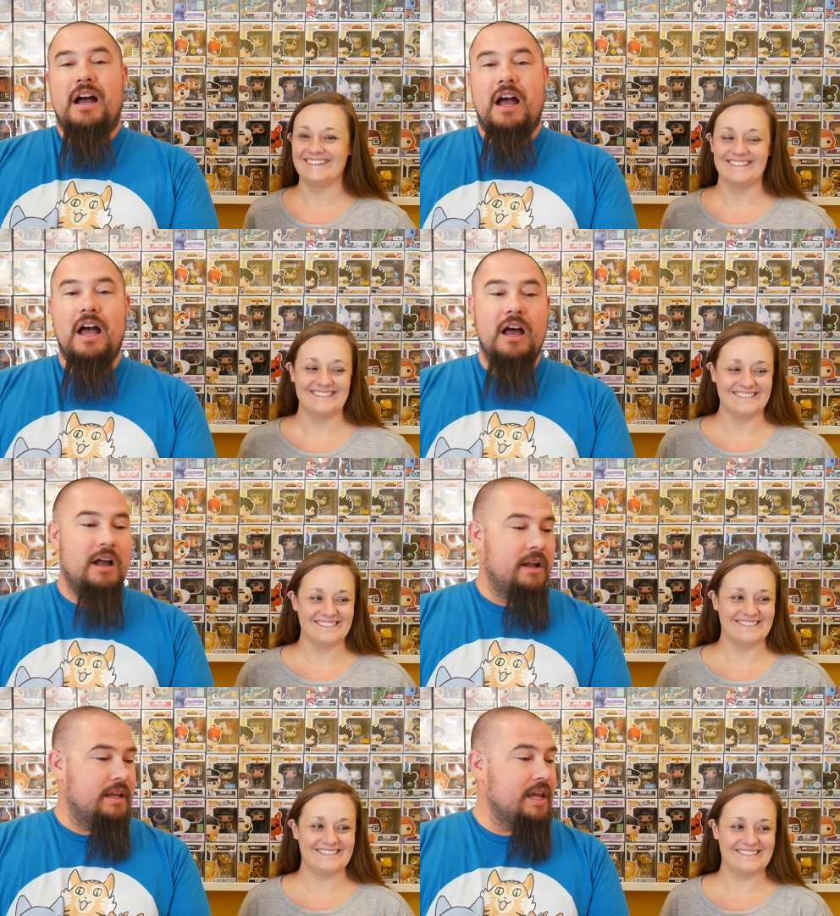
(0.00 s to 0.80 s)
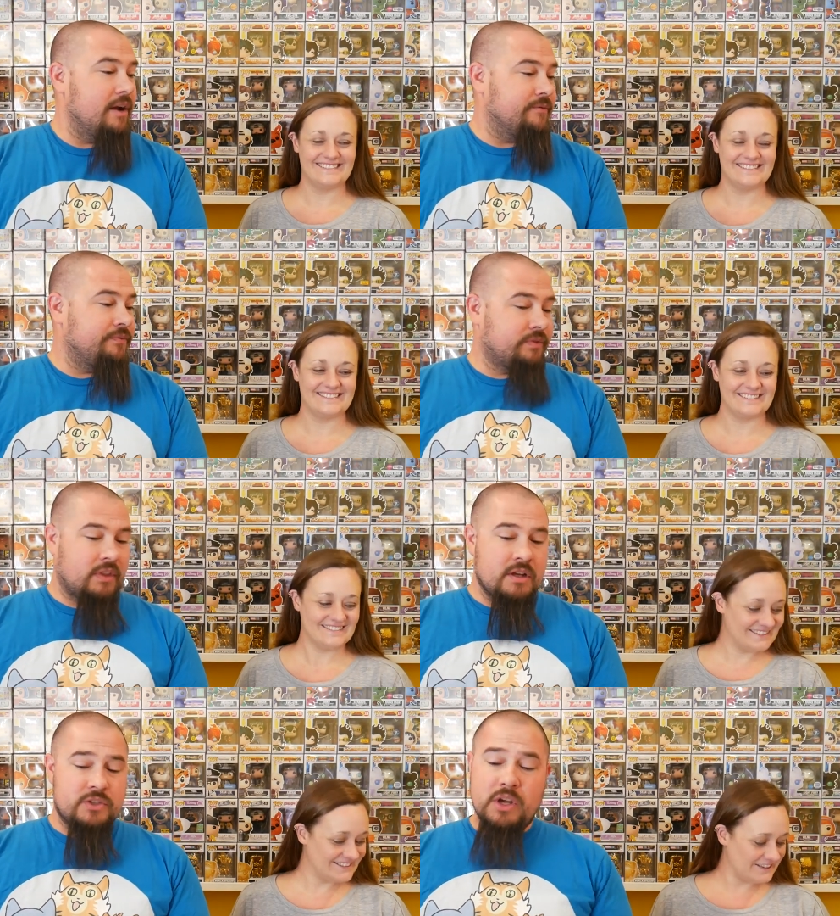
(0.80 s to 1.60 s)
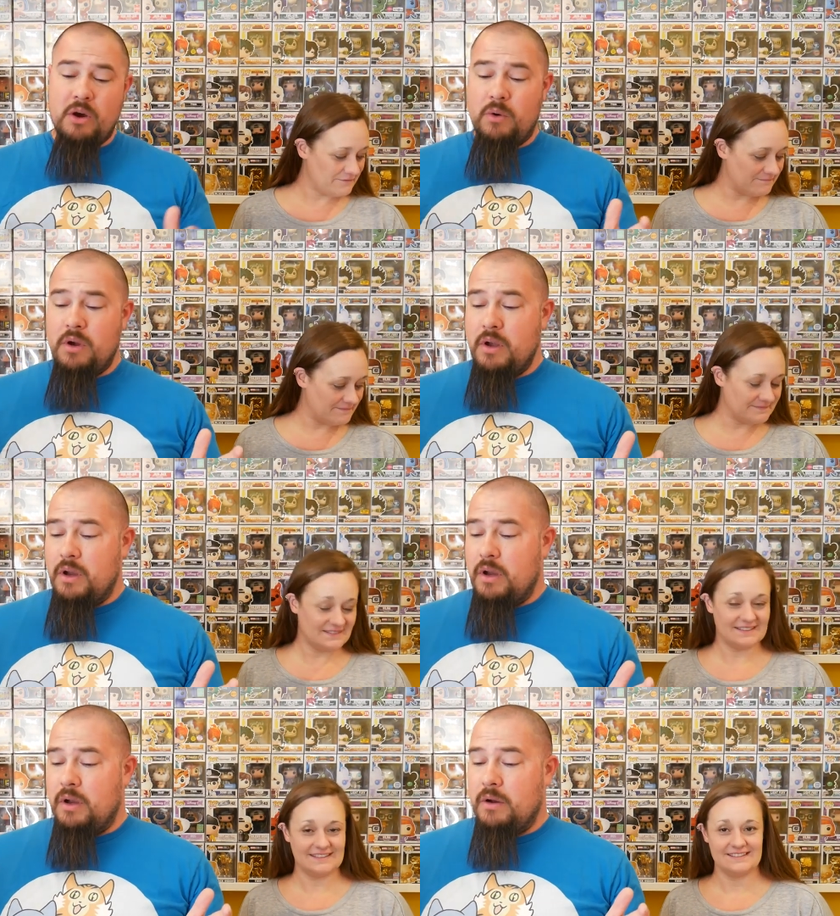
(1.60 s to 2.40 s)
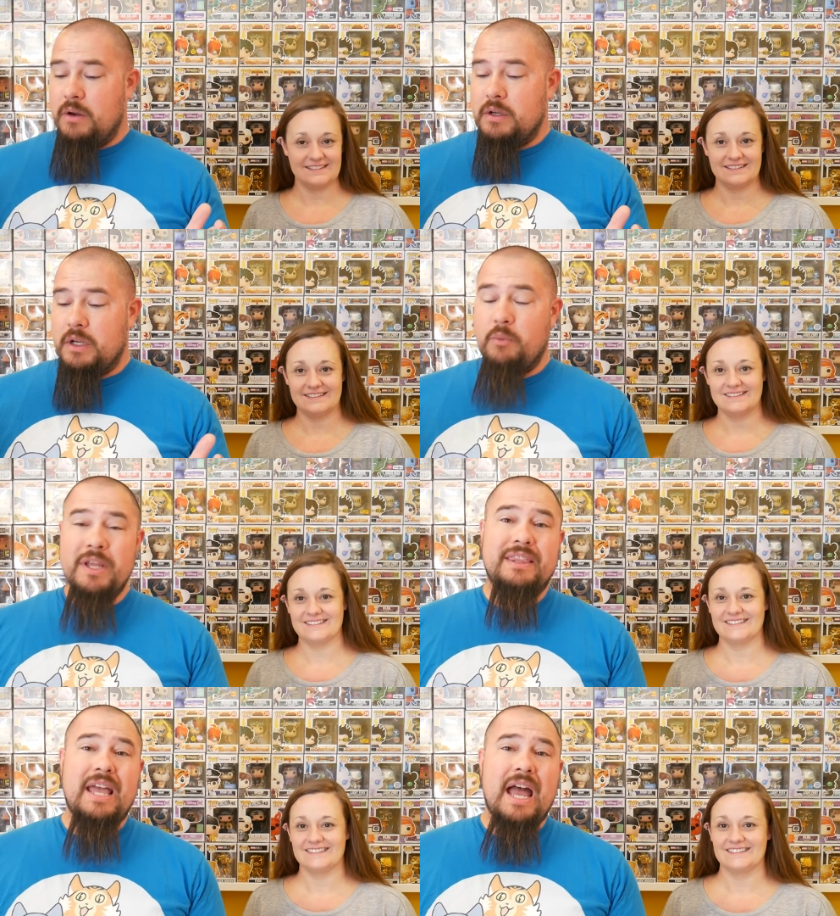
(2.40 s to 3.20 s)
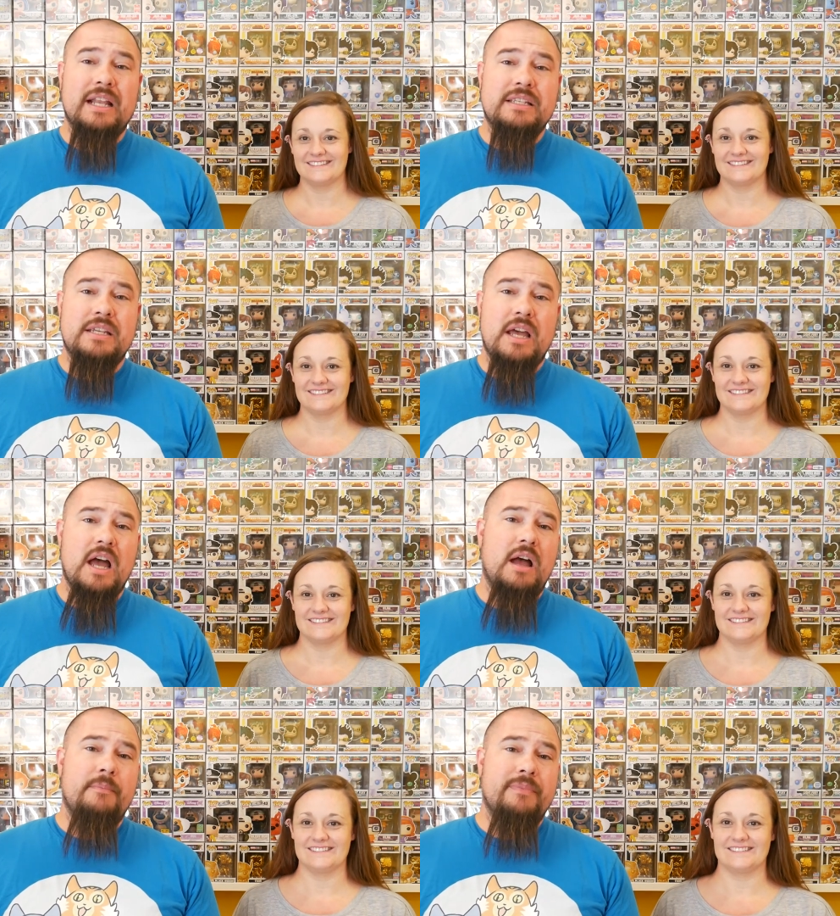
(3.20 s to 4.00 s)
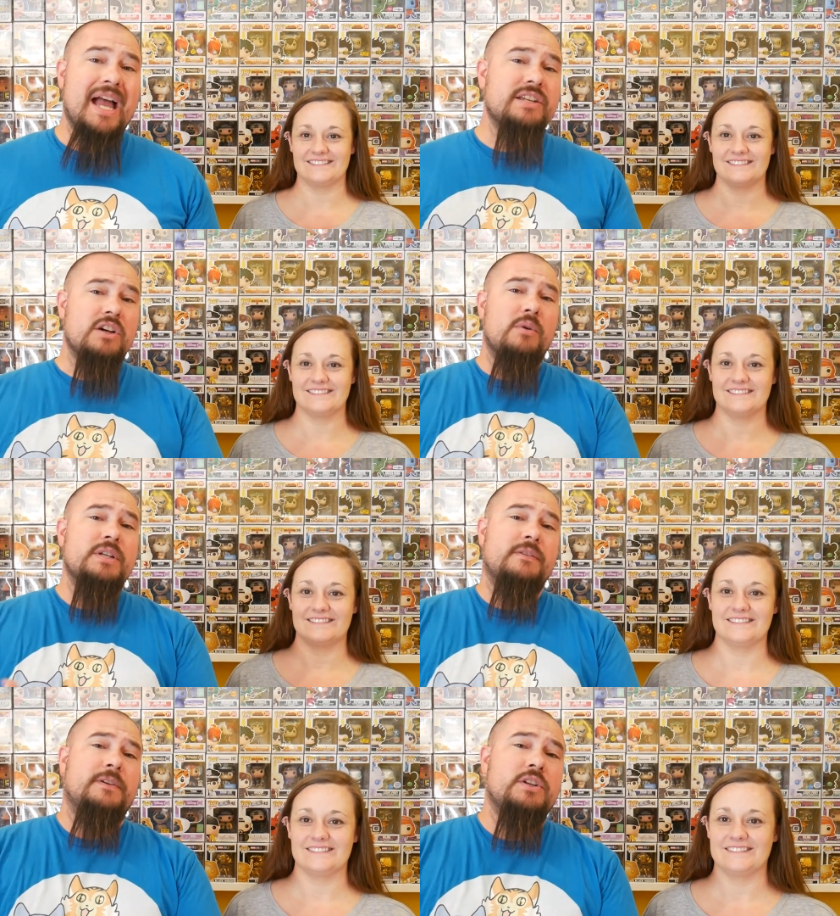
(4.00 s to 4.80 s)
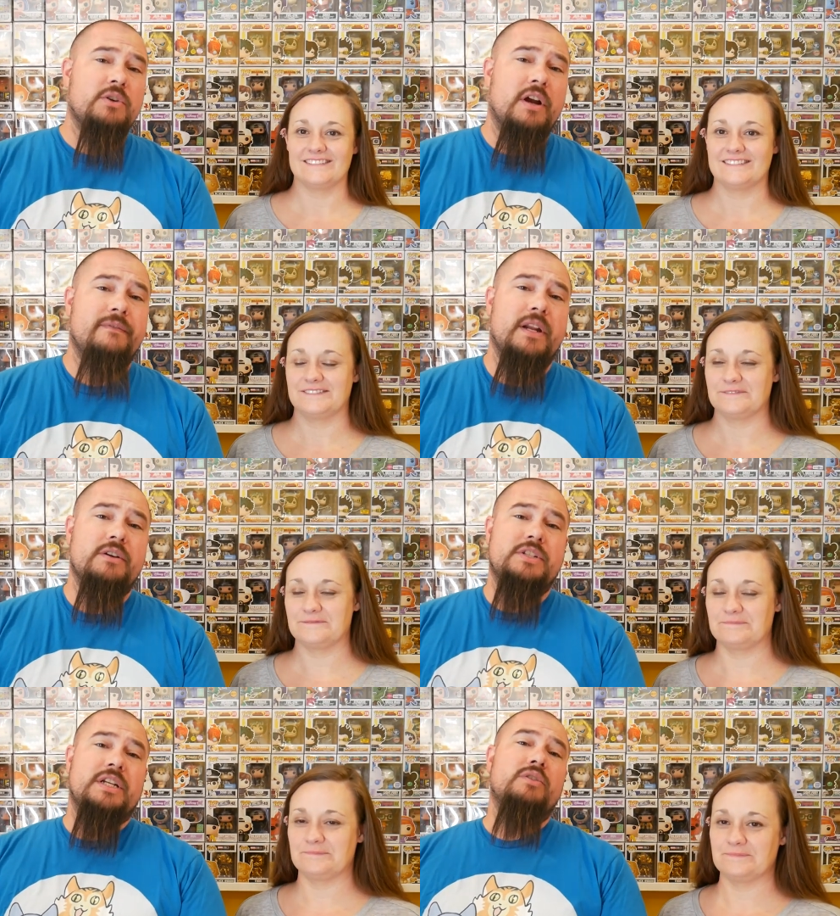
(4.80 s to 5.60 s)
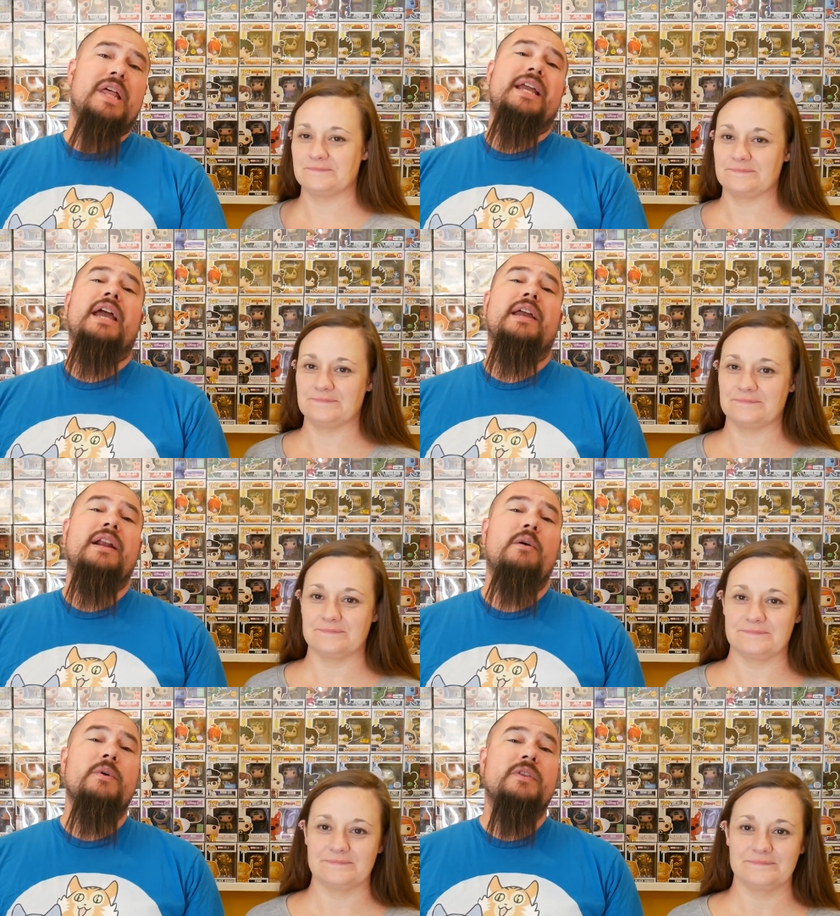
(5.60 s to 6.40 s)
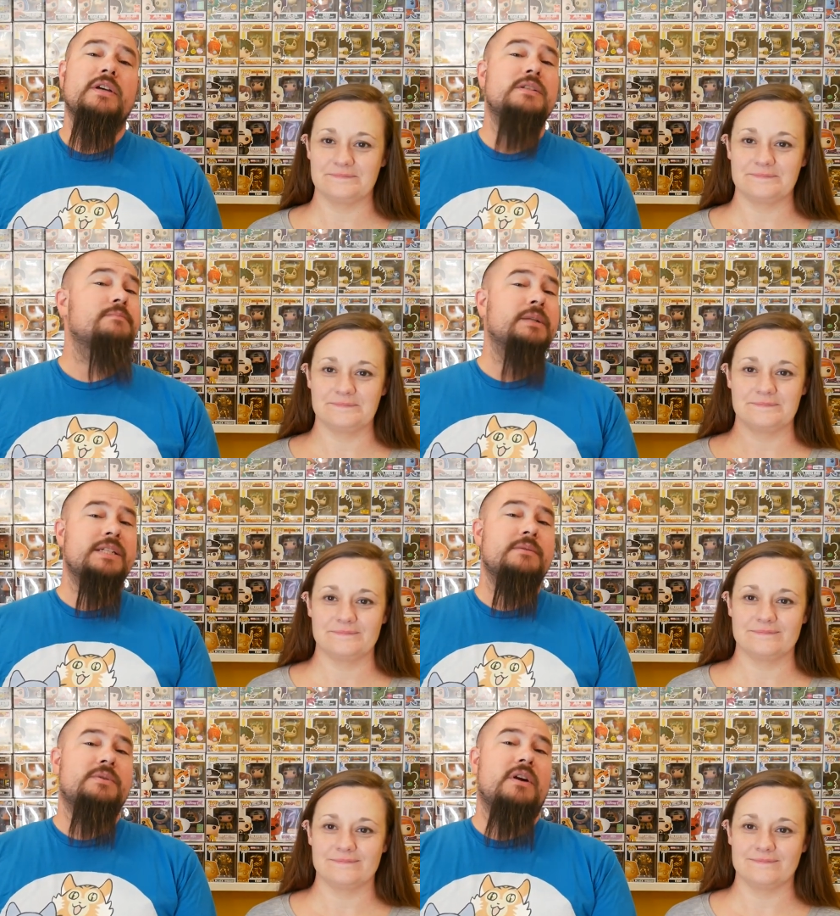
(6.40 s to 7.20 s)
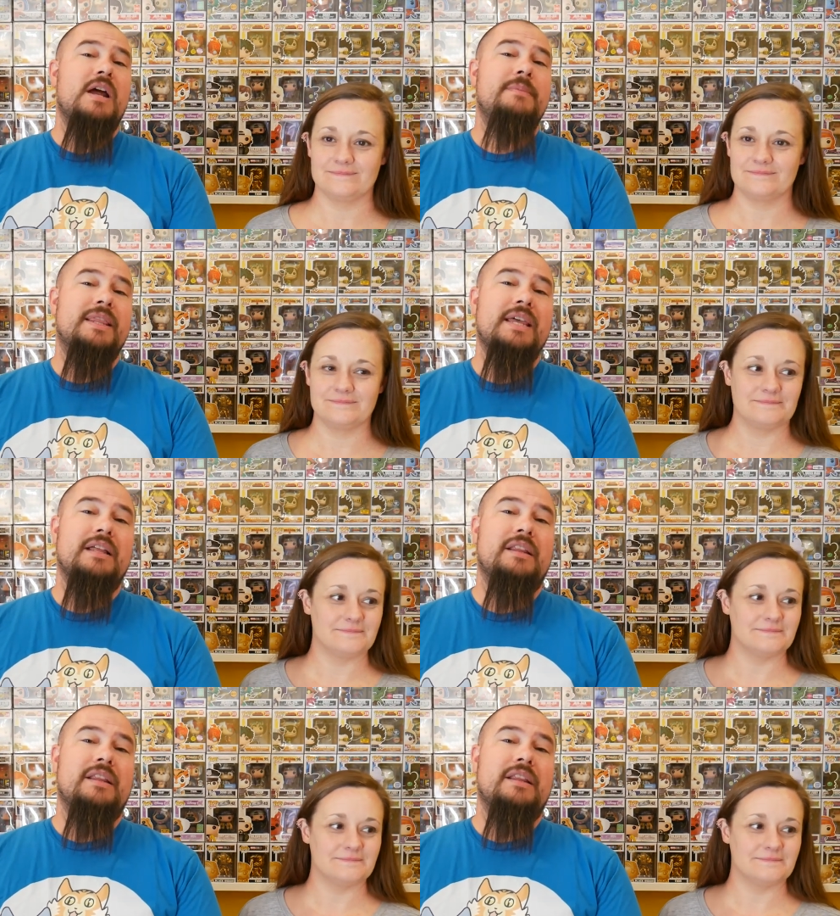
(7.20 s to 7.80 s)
Speaker 1: uh, yeah. So. Yeah. With that, um, as always, if you enjoy our videos and you like hanging out with us, please subscribe, hit that